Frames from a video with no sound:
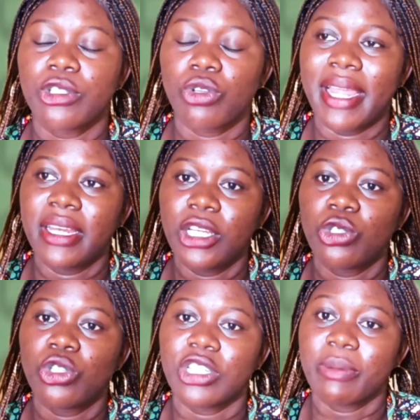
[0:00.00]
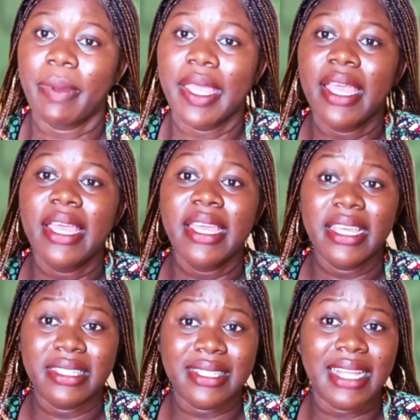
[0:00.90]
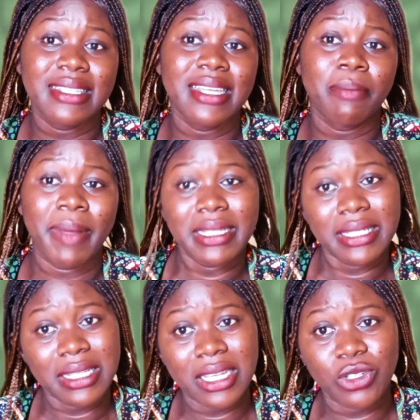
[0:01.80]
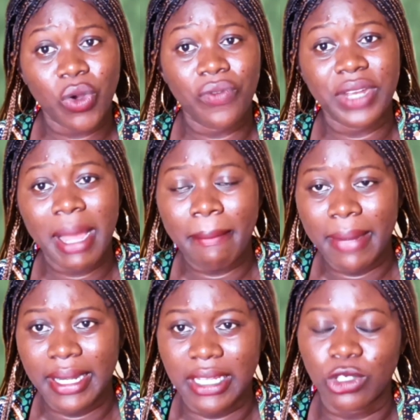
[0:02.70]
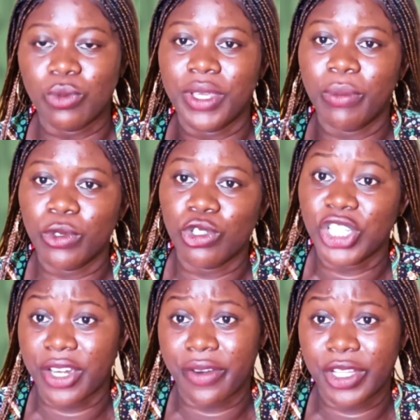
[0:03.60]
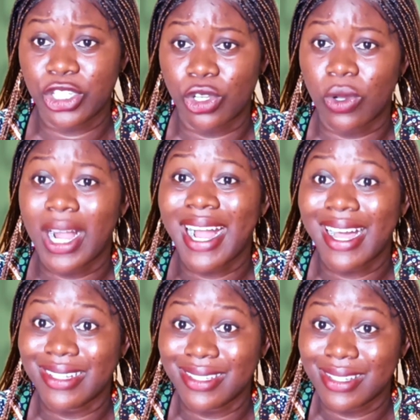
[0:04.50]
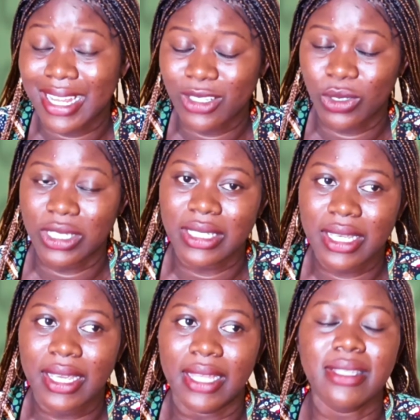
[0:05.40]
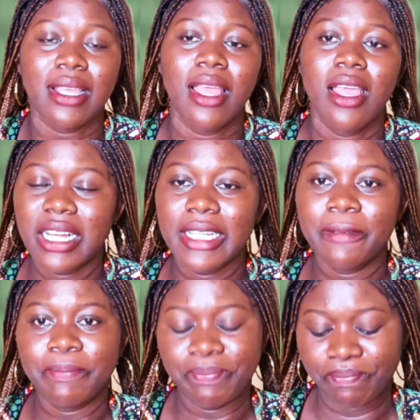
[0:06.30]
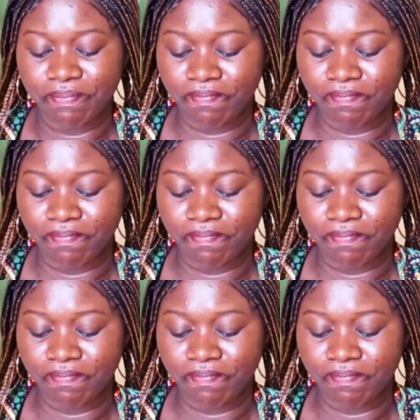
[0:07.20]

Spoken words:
So you might need to just pay a certain percentage of that money to be able to generate your CAS. That's your CAS. Clean.